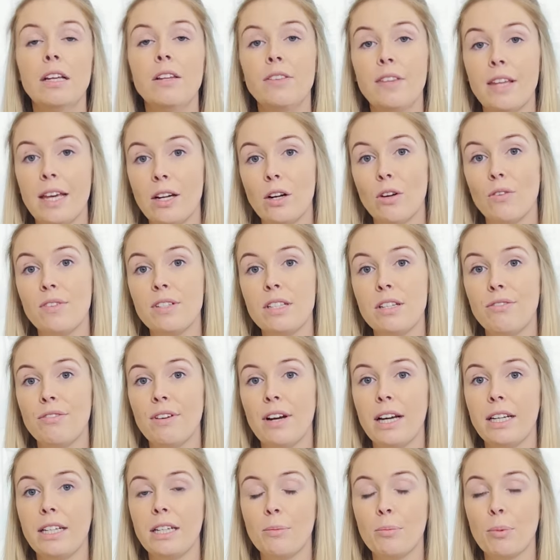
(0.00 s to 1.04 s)
then obviously
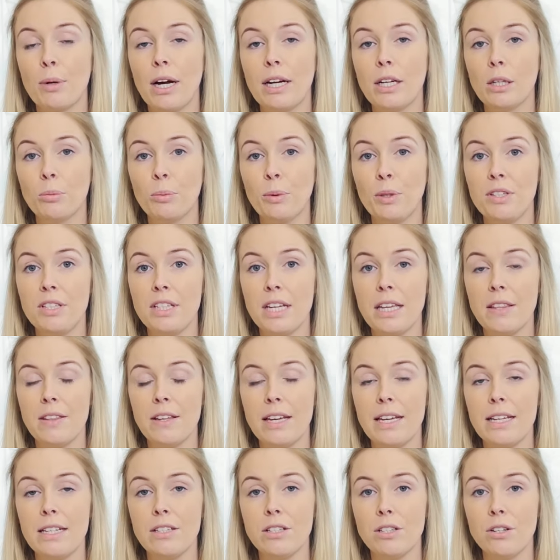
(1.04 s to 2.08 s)
find a bridal boutique
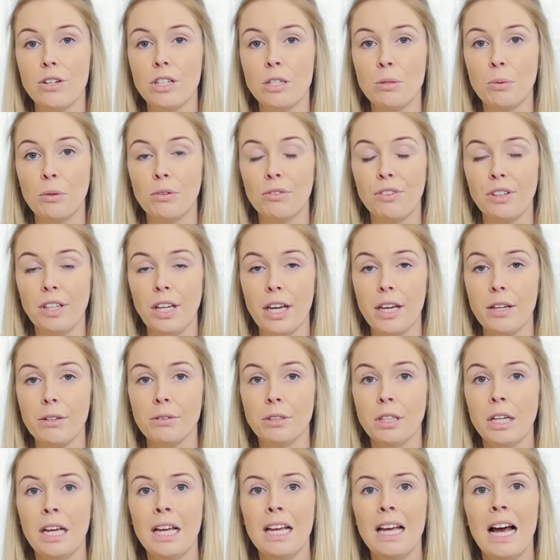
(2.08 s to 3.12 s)
that is suitable for you.
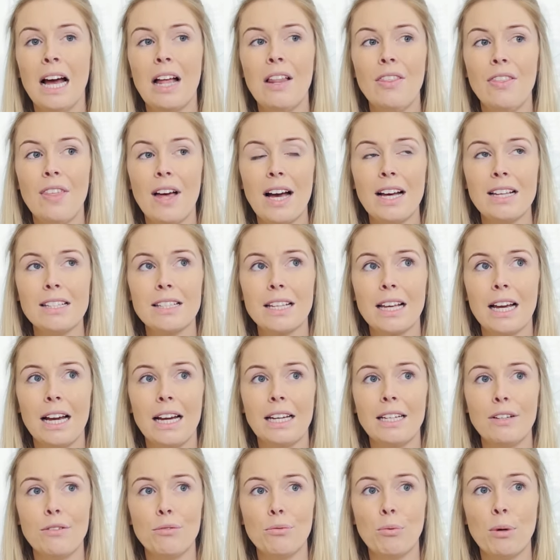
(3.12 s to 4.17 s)
And that's
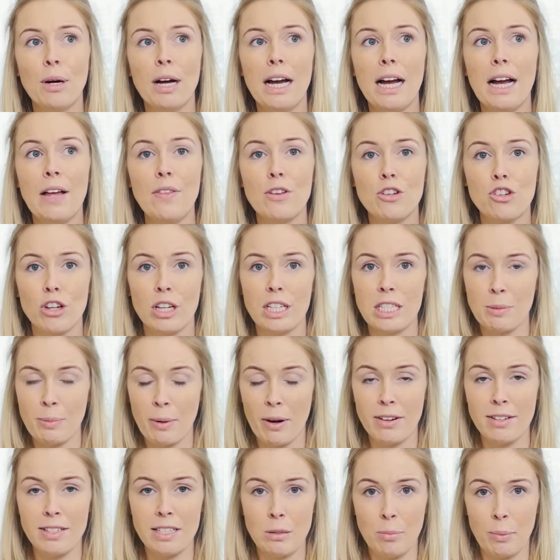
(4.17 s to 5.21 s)
kind of where the
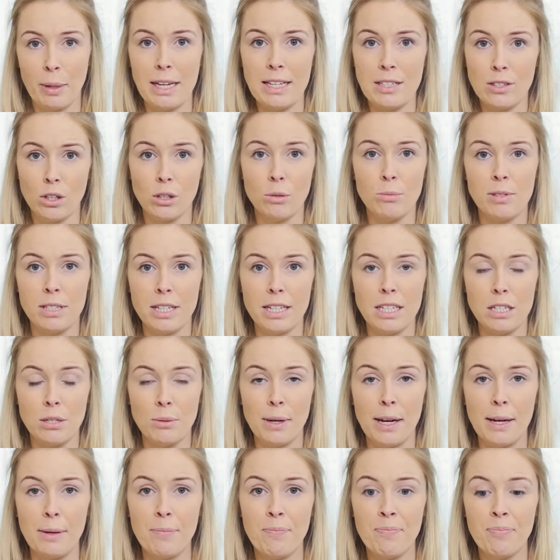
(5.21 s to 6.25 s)
transparency piece comes
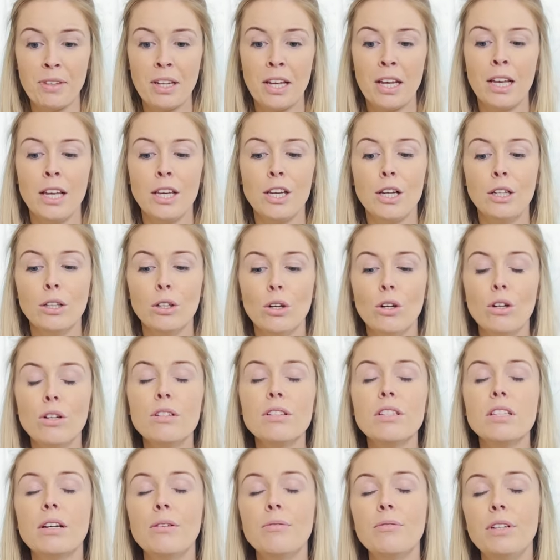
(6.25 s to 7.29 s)
into it. You'll
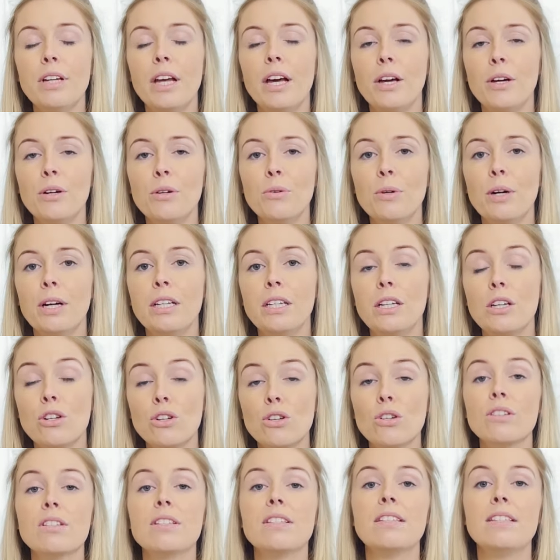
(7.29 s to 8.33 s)
also know, and you
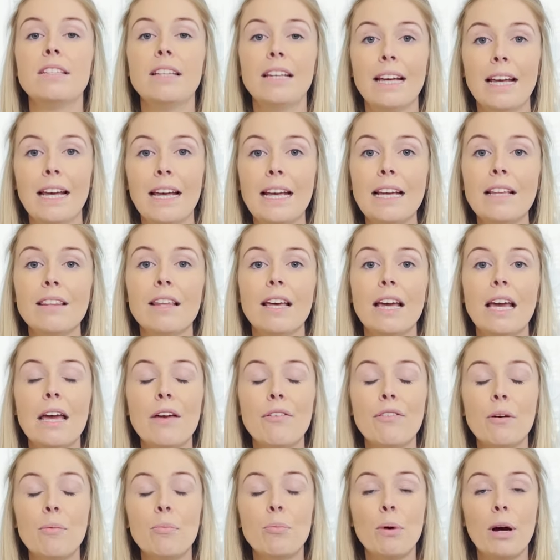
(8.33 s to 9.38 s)
should see, that
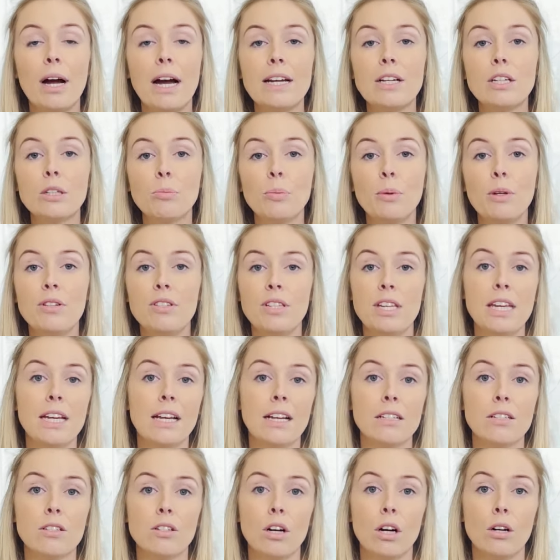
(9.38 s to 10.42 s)
if a bridal
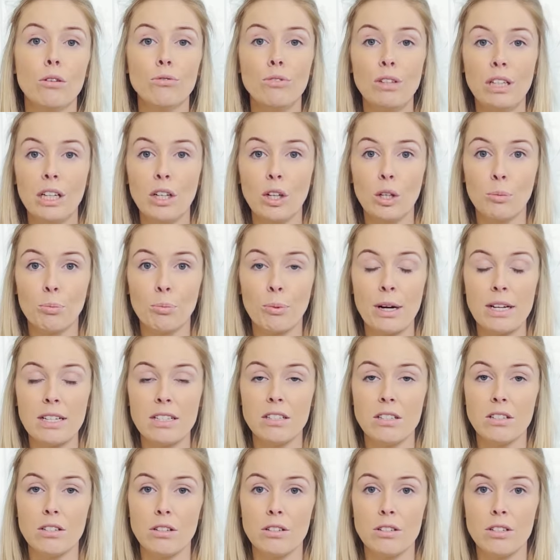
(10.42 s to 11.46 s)
boutique has got a really good
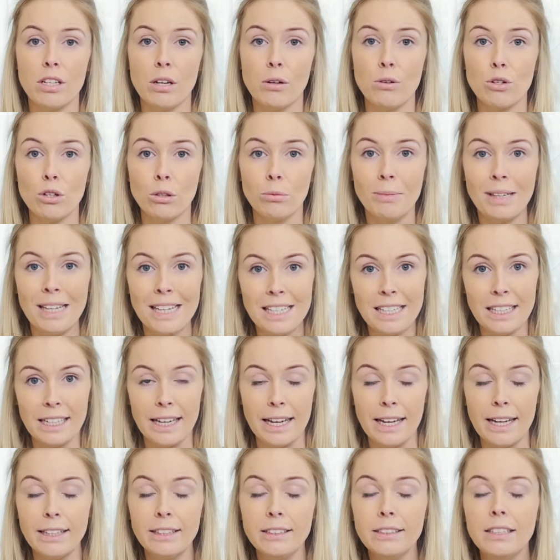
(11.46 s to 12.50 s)
presence on social
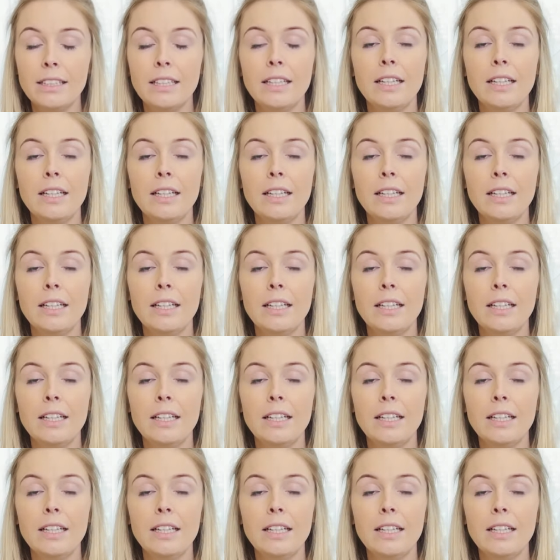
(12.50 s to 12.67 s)
media,